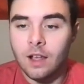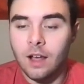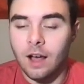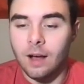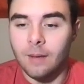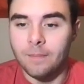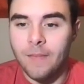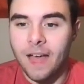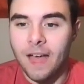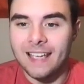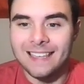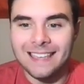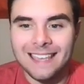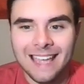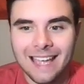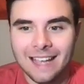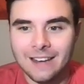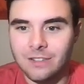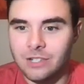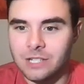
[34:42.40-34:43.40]
That
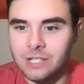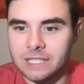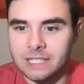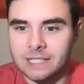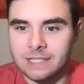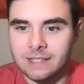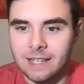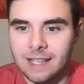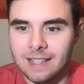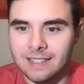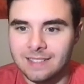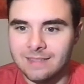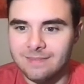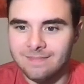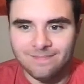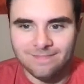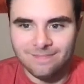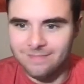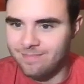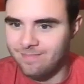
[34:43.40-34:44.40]
kick just
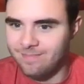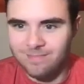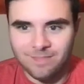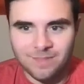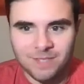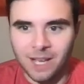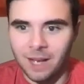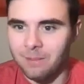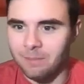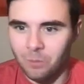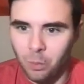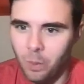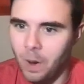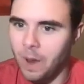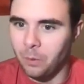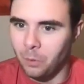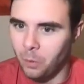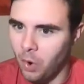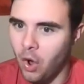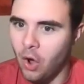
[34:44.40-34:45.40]
something
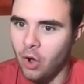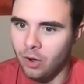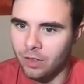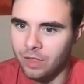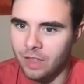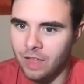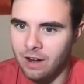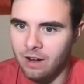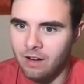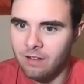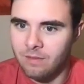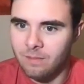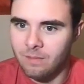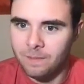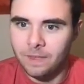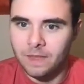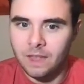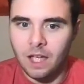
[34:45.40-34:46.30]
went wrong there.